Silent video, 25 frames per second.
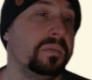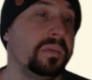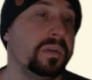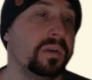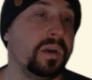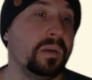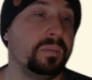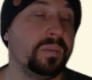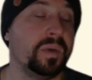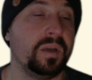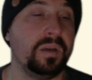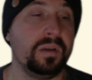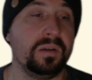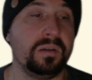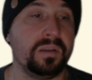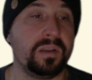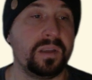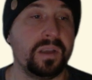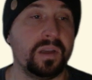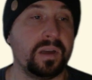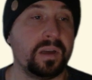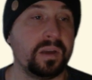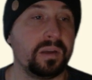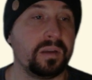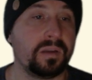I'm a
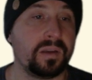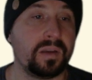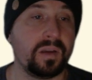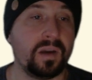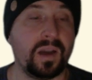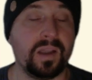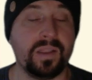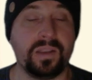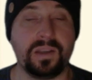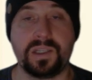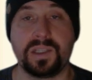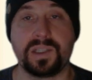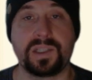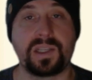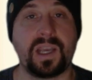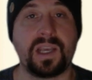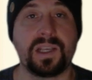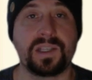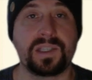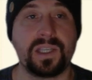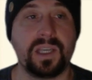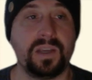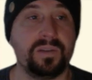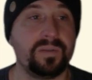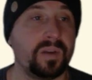guy that just
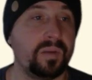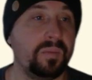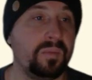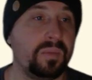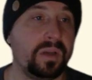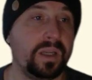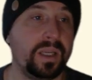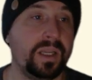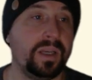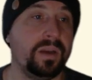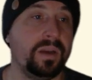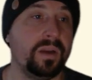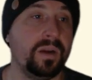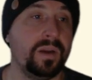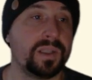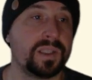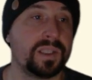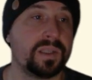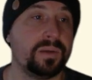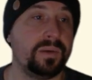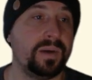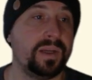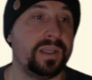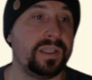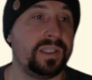has to have complete notes,
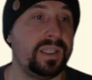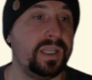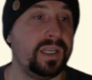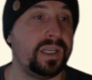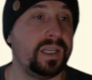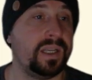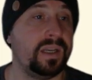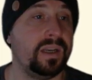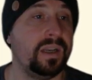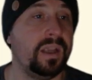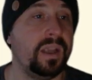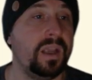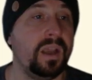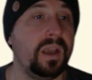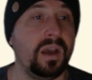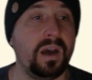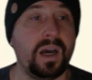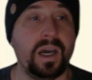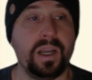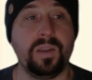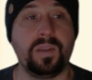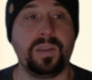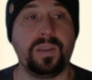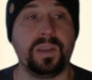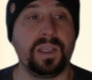so I did it.
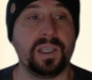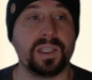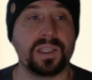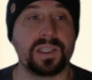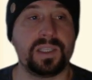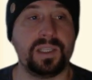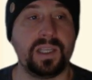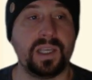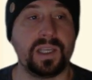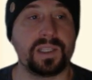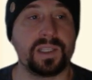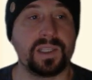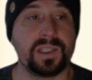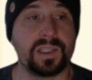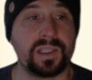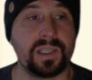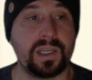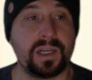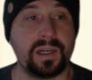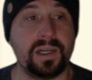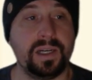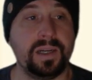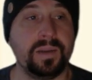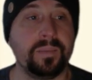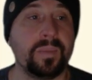I don't think it's
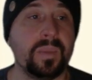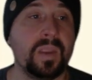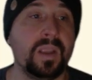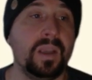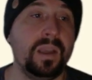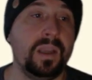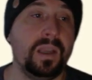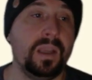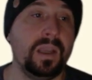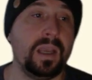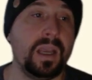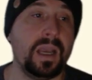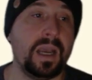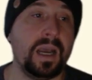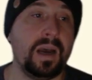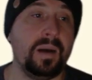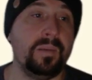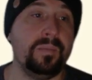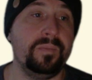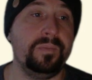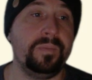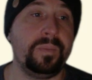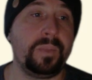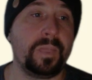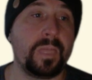necessary.
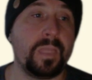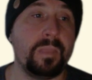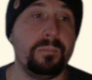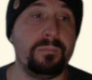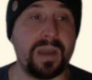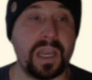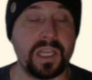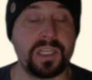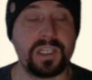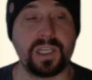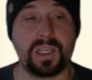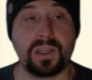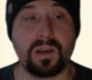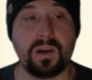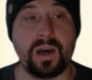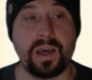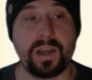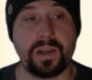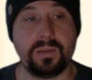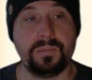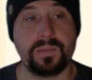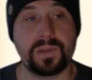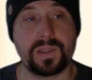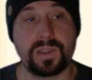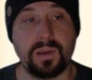Magic
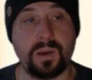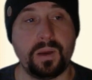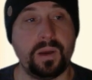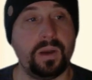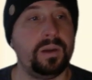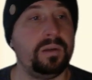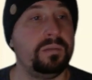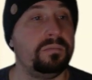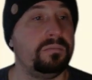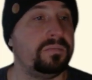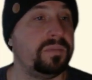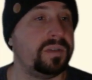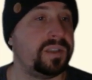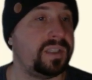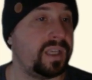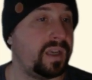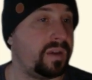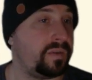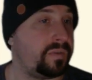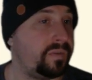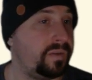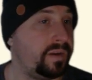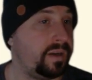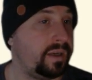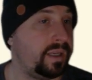items, though,
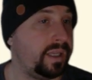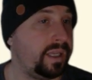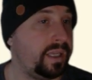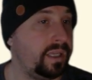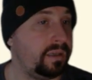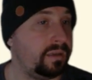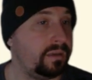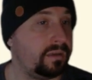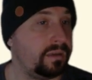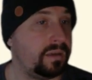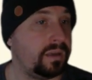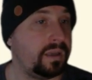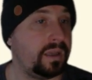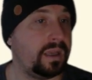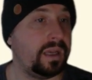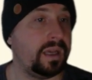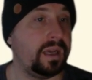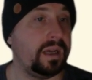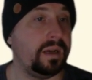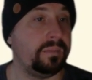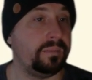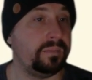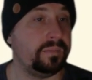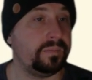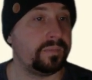definitely.
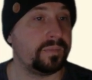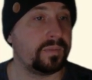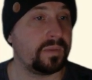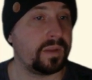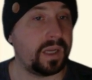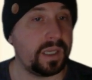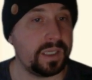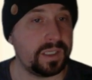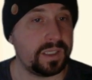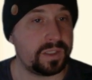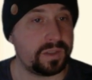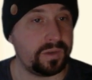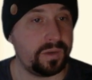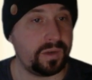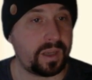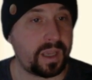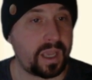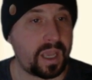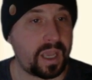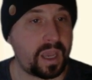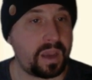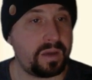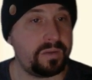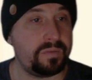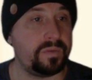I do
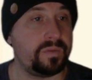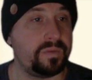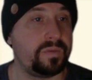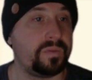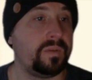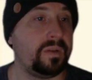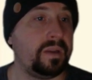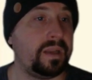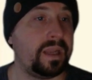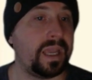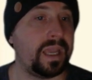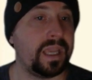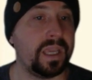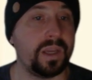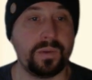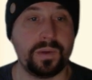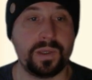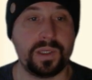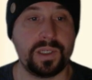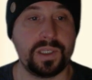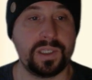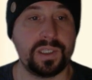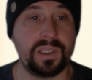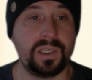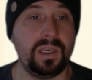have
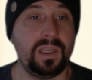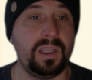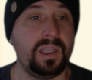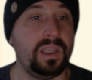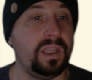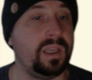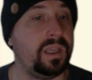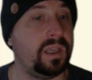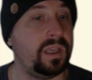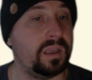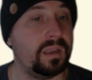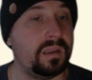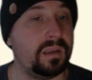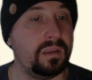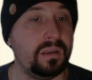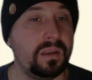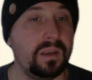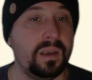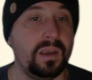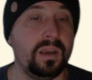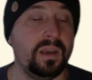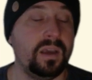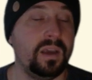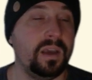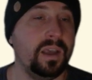languages in here.
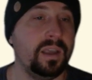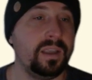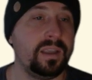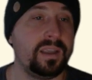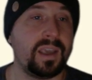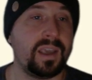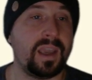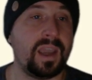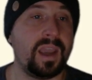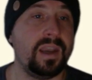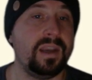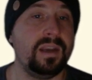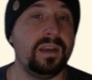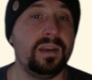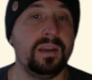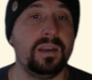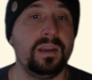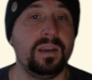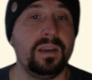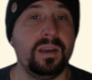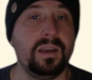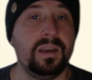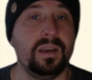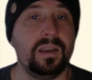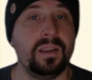Again,
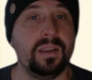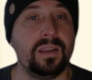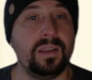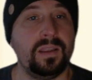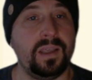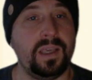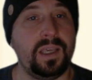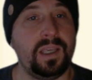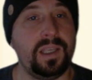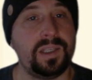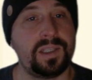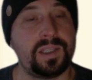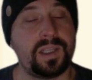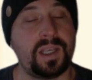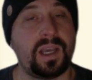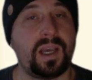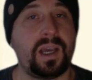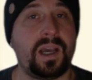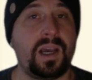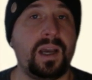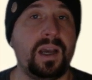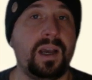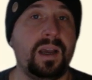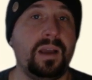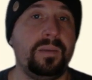these
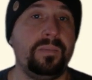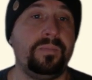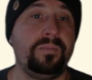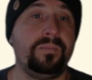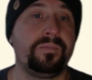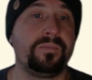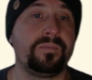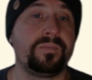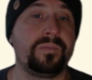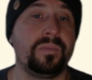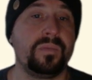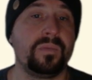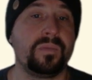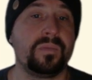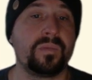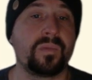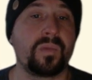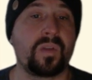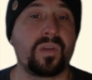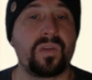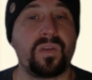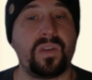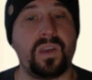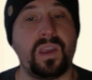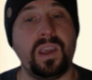are
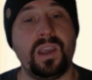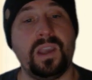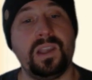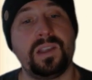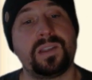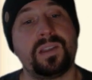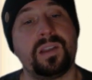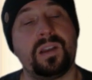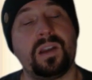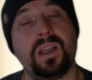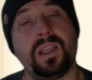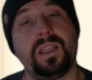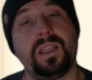things that I